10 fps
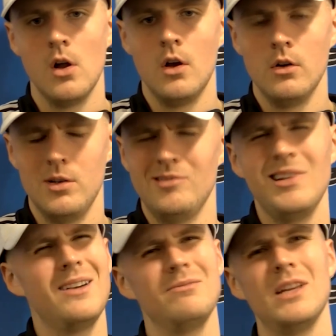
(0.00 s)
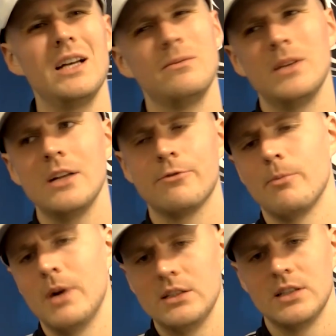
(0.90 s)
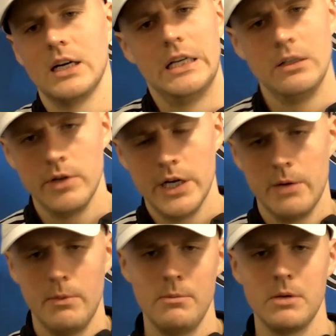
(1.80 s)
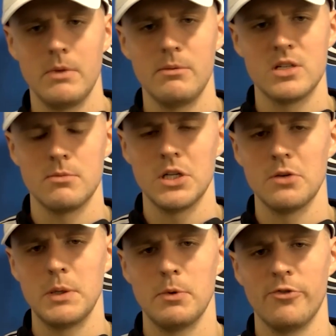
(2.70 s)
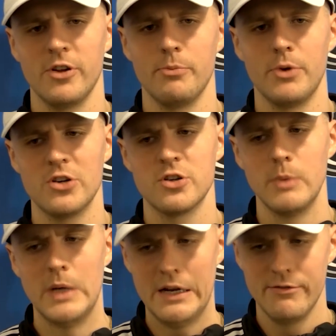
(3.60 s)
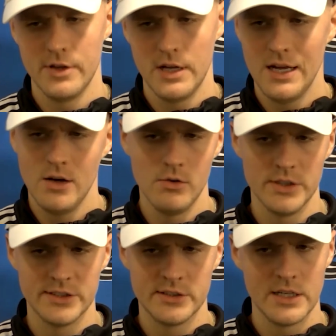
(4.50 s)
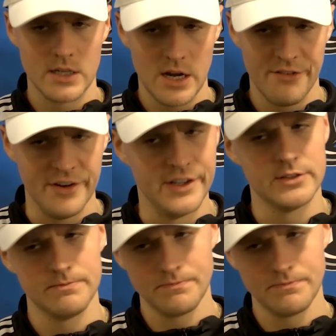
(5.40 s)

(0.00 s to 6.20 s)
Not from my side. Maybe some other people felt pressure, but I always stayed confident.